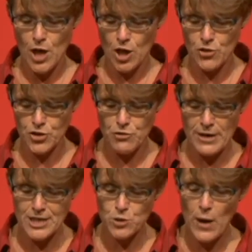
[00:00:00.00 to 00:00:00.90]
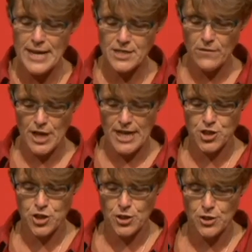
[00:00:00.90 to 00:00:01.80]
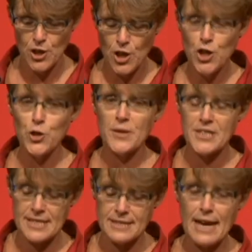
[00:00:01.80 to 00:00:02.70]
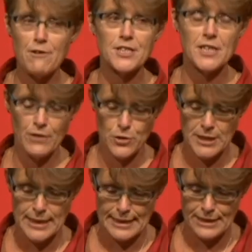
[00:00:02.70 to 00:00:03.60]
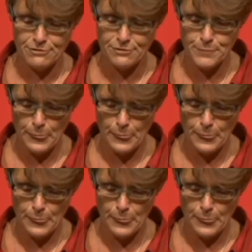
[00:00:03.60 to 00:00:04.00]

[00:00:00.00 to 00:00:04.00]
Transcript: across great swathes of our nation who with sincerity voted leave.